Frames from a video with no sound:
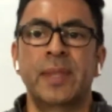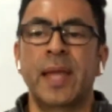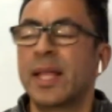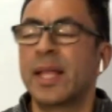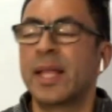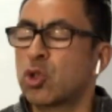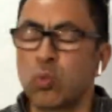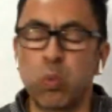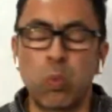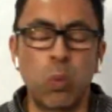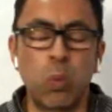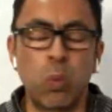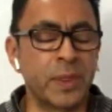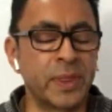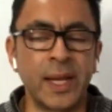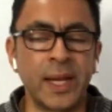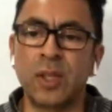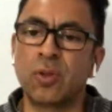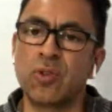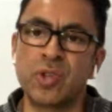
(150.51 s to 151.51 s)
That's
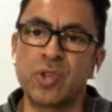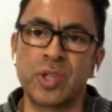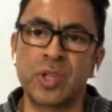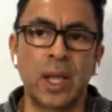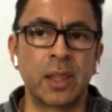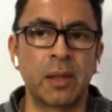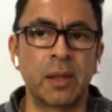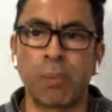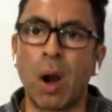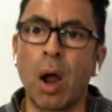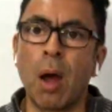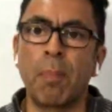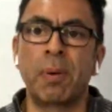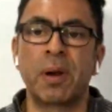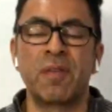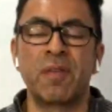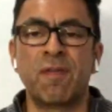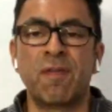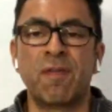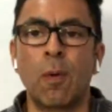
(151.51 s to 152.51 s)
what they need to sell the
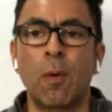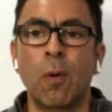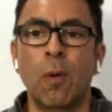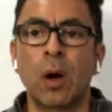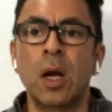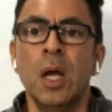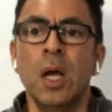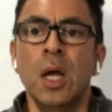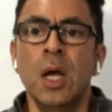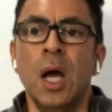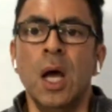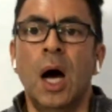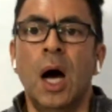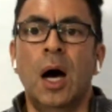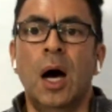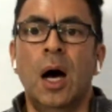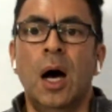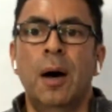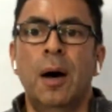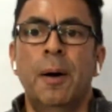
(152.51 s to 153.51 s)
property for
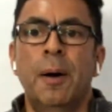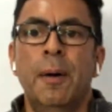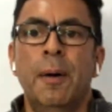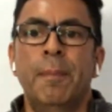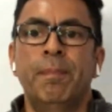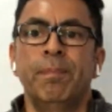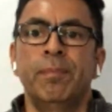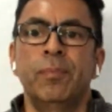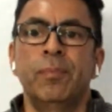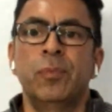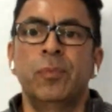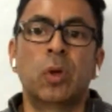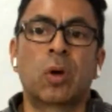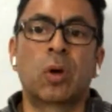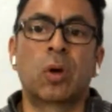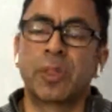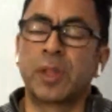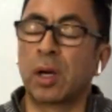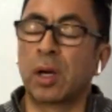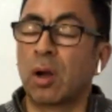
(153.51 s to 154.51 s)

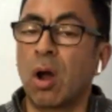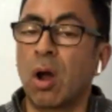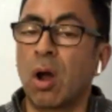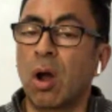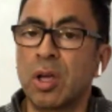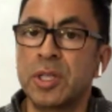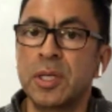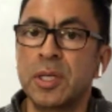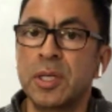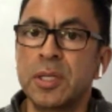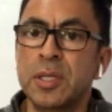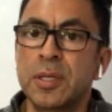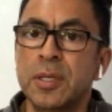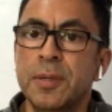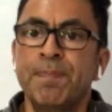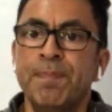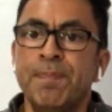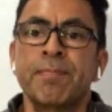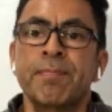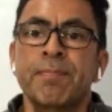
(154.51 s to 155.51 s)
to cut their
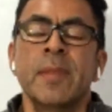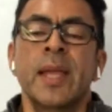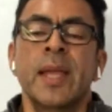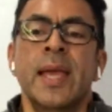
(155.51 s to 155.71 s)
losses.